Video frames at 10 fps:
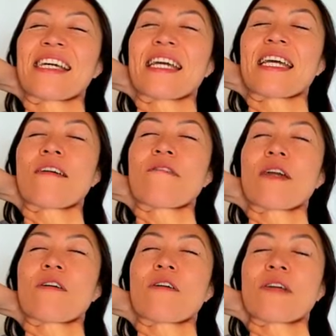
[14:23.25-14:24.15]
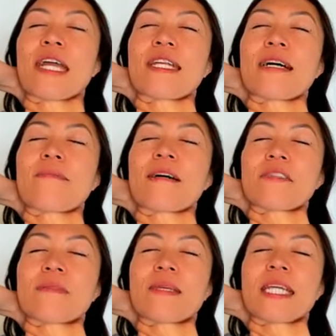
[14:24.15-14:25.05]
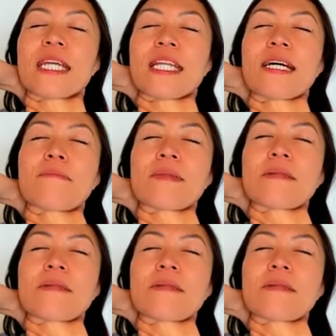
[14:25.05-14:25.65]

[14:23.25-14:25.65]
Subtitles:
I feel great about speaking up